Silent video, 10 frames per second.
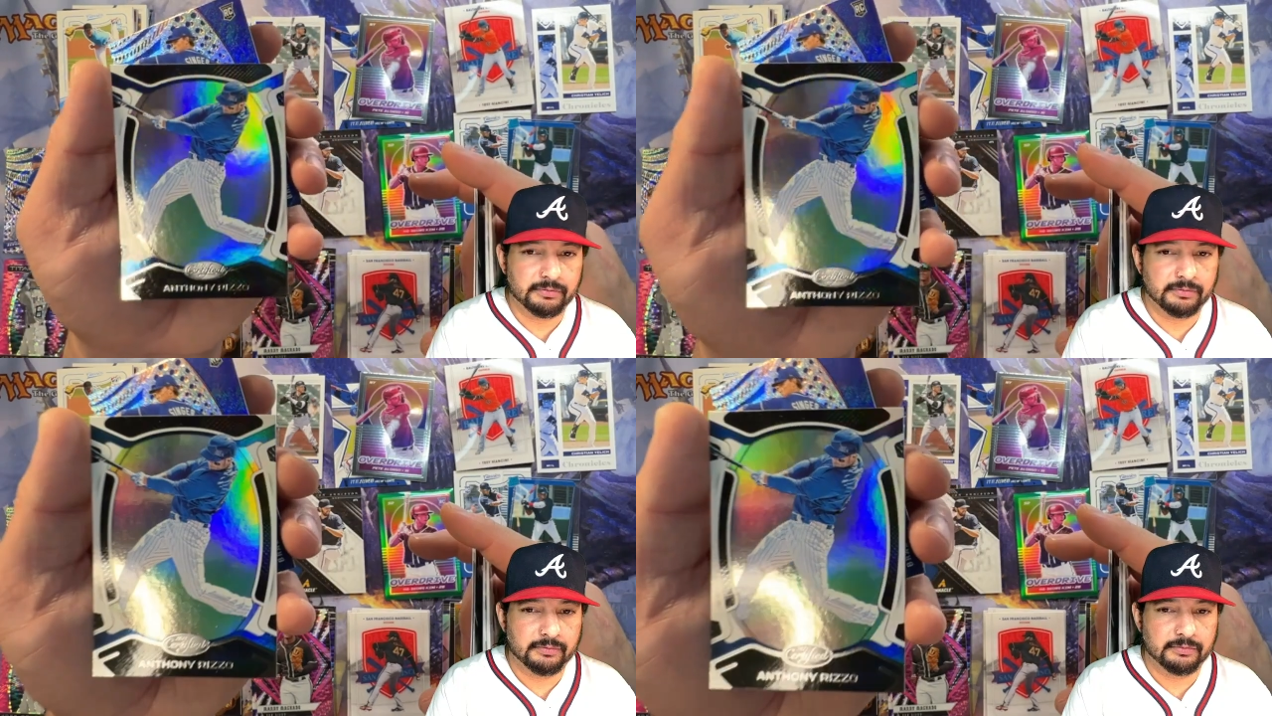
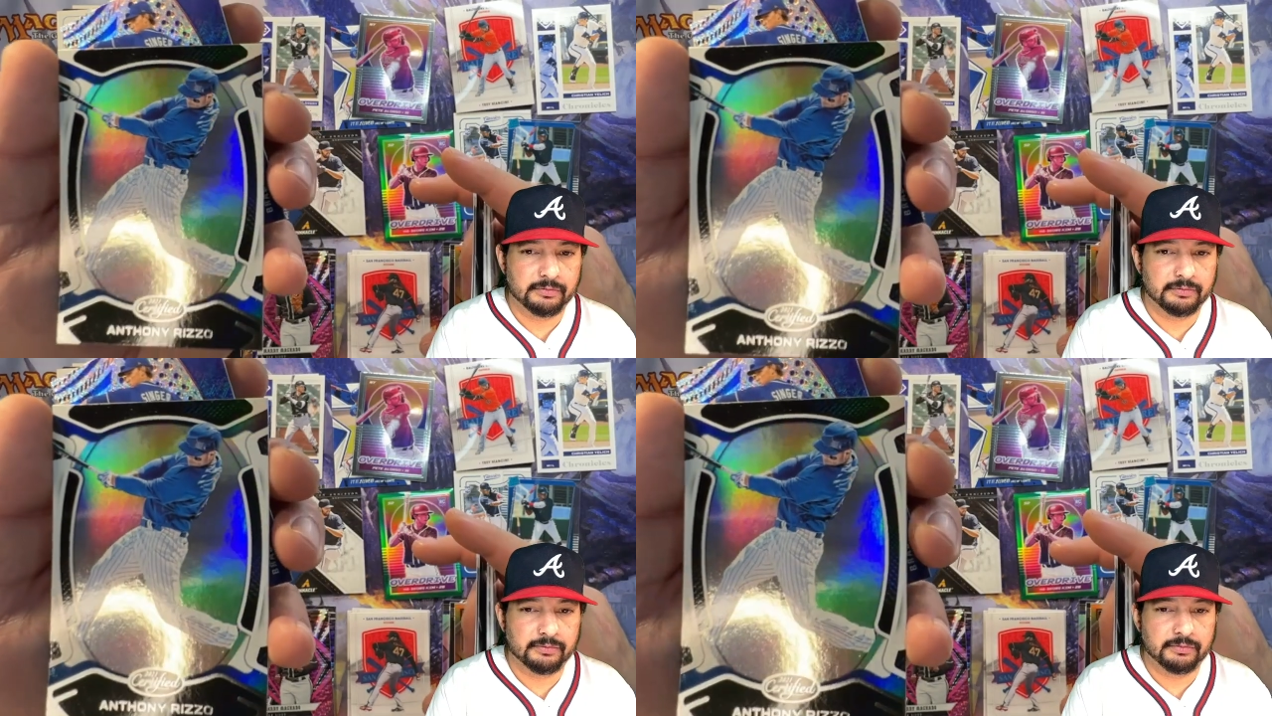
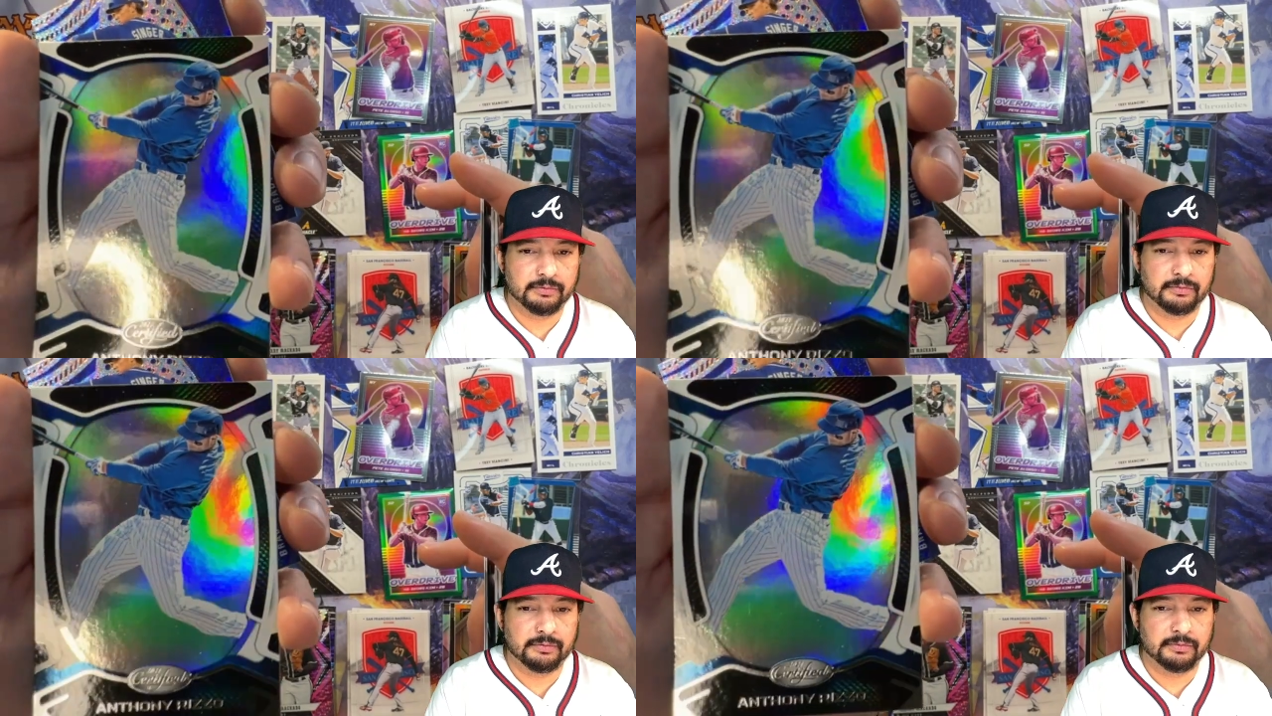
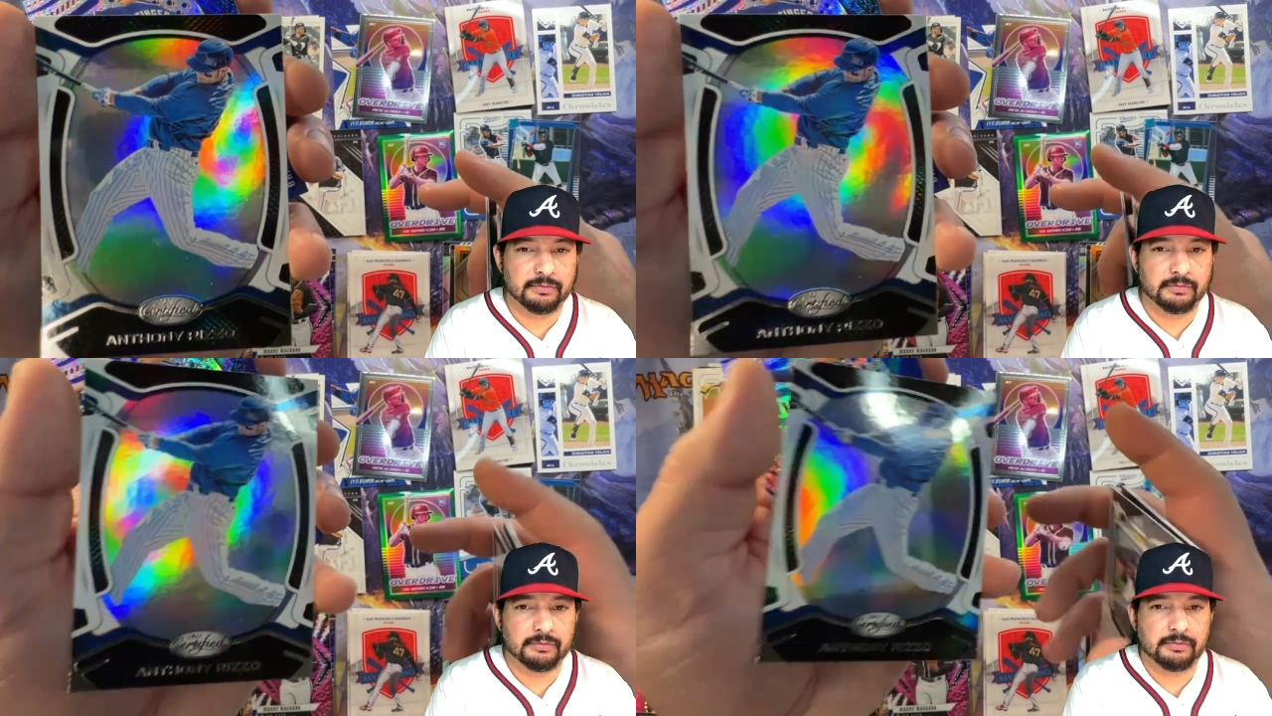
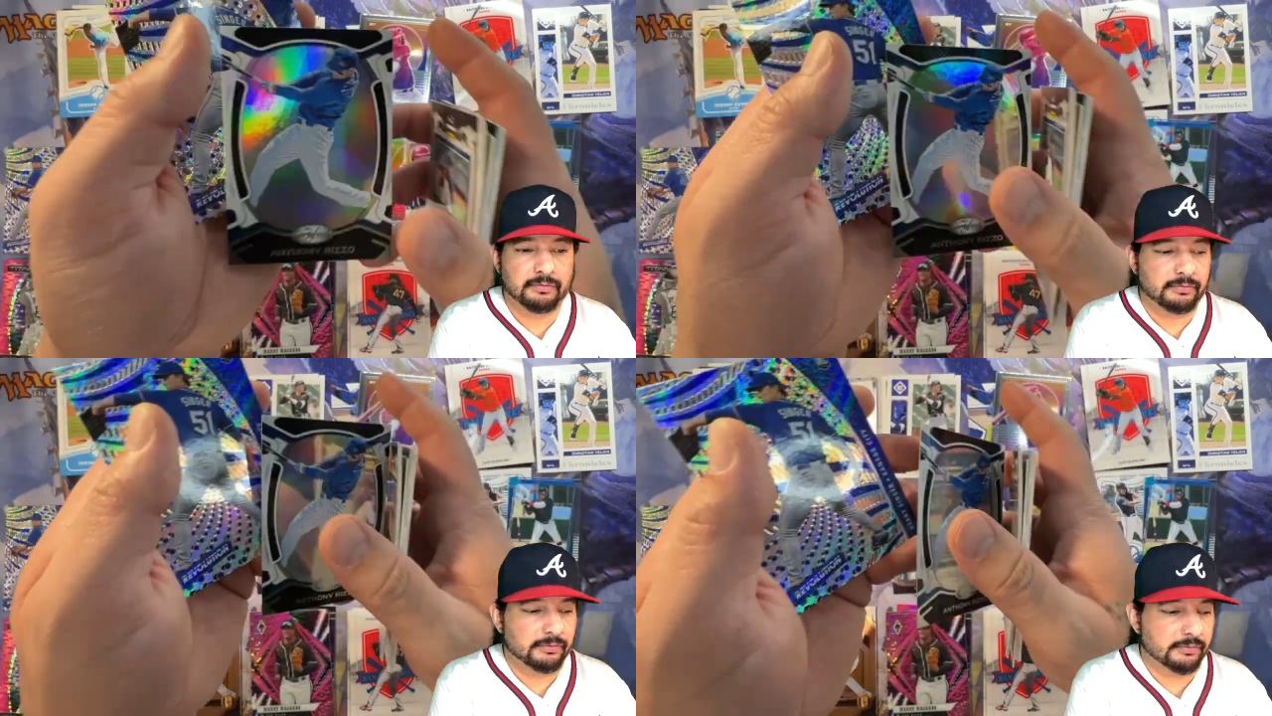
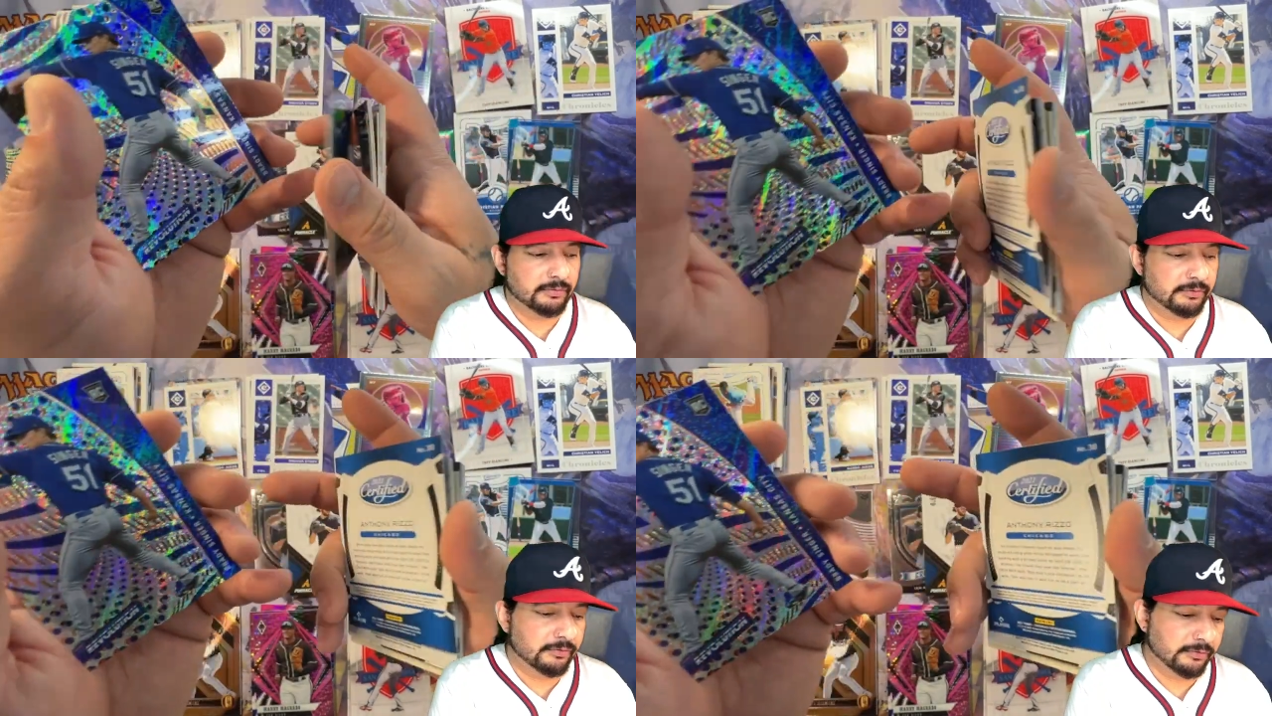
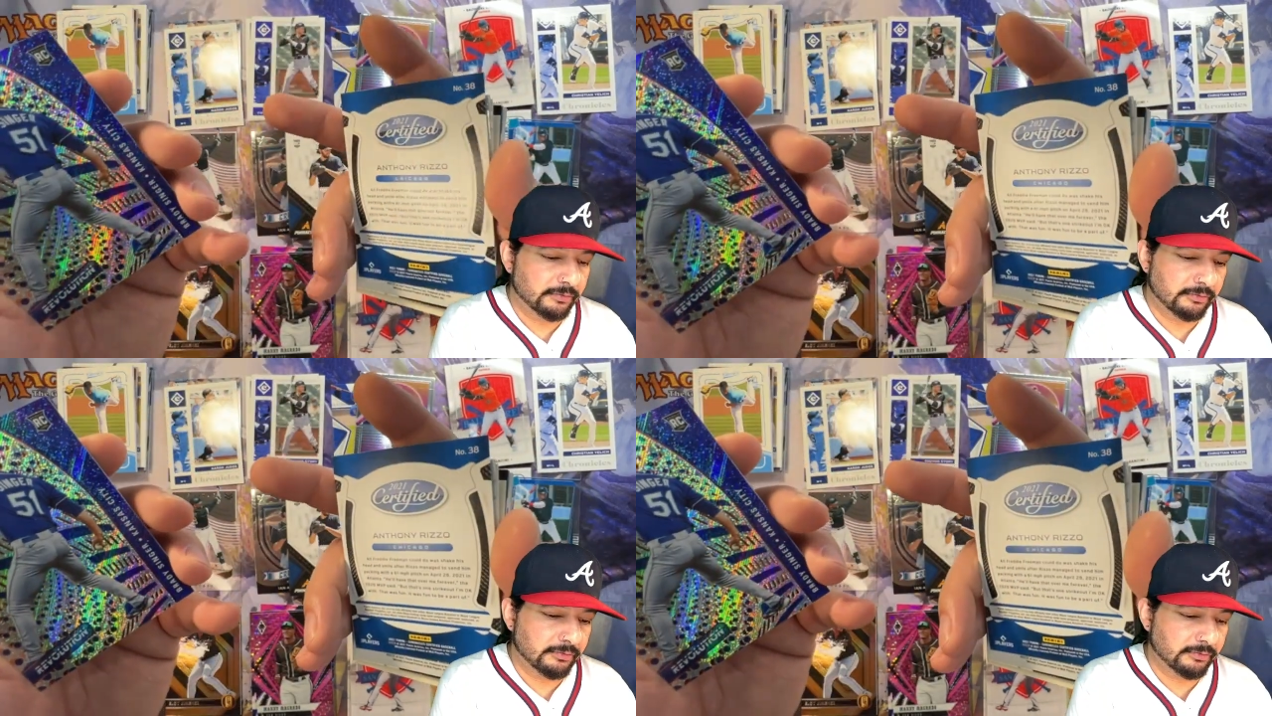Nobody speaks.